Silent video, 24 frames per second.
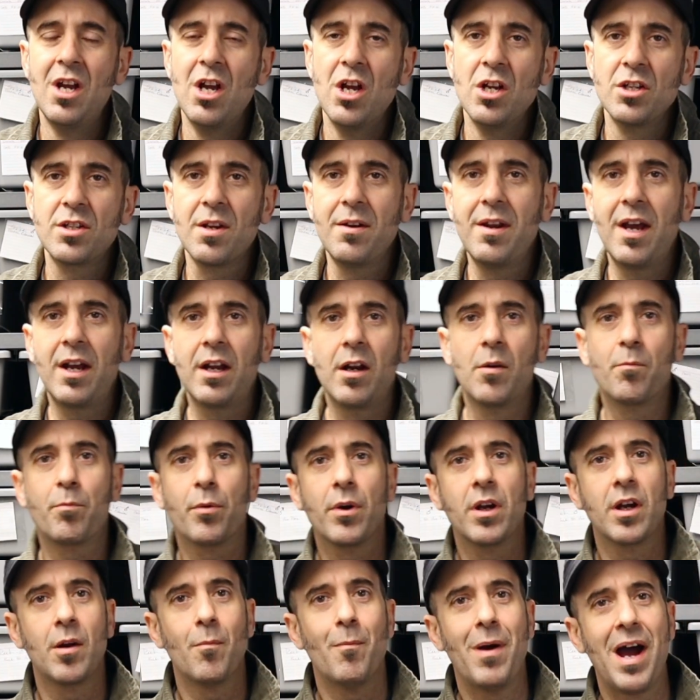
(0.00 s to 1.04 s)
So I'm not going to
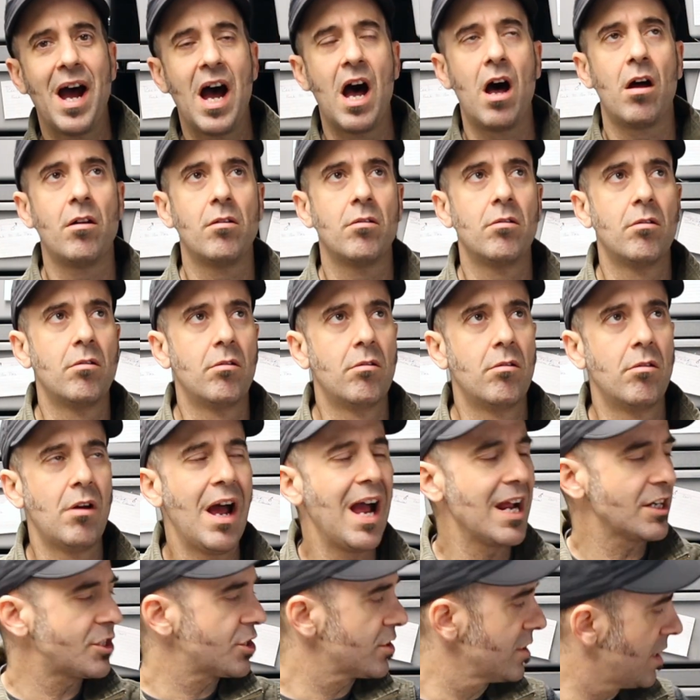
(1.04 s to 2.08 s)
bring them out.
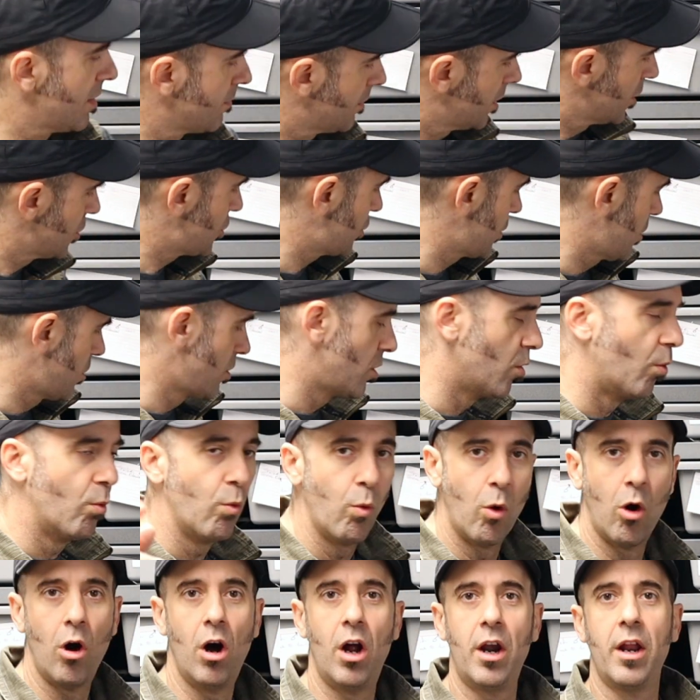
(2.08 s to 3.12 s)
Actually, I'm going to show you
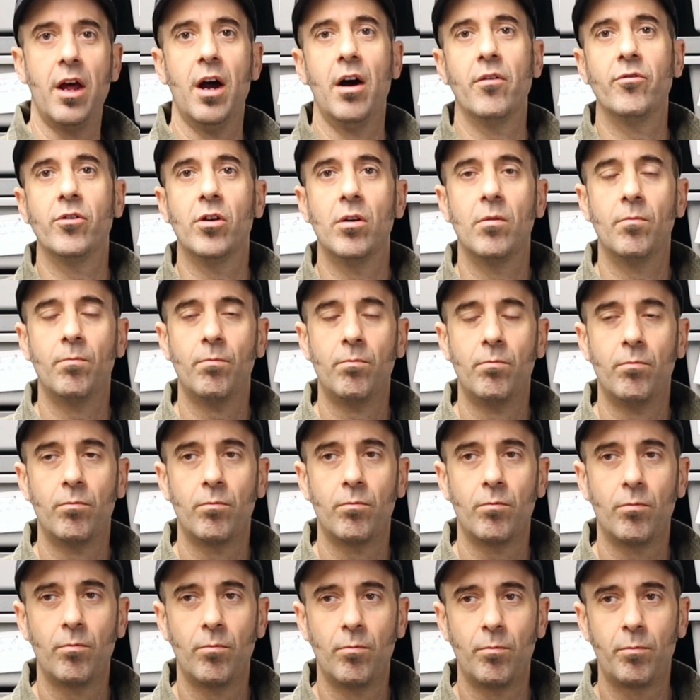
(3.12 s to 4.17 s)
one of them
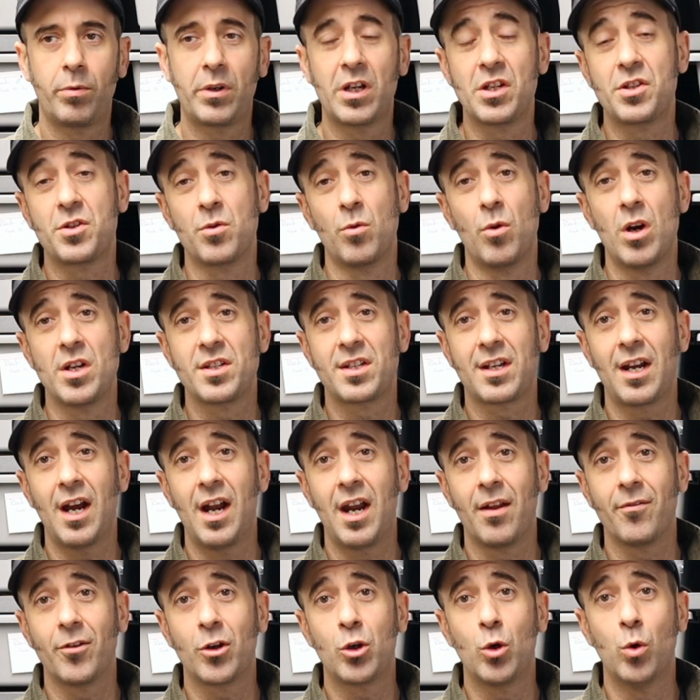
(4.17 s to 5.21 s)
because it was
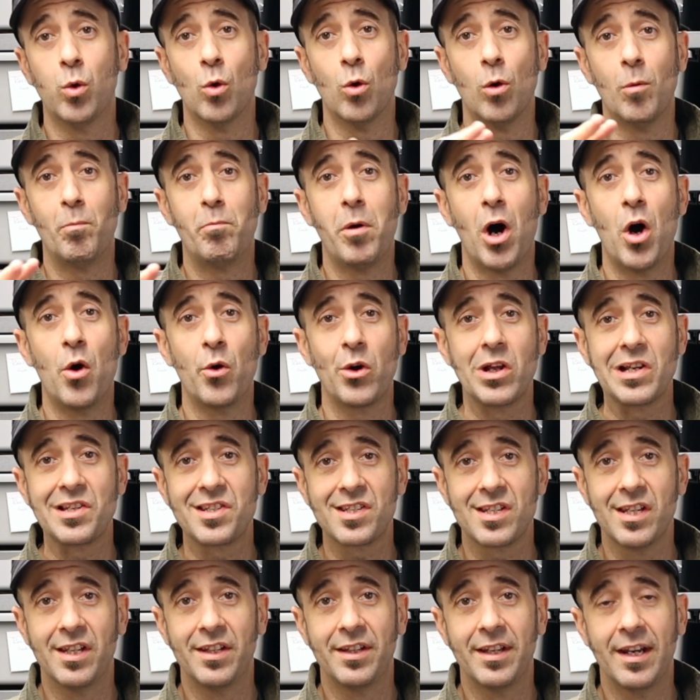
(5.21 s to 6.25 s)
kind of a cool
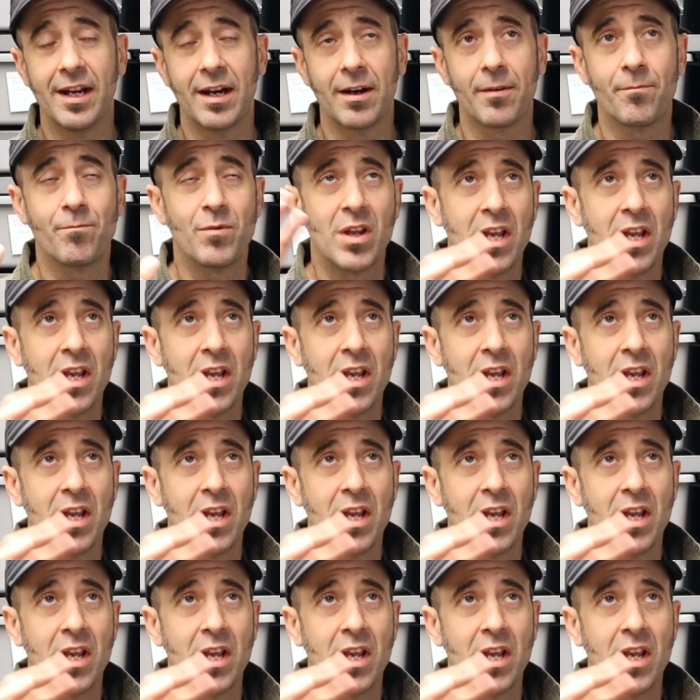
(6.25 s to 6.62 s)
bonus in there.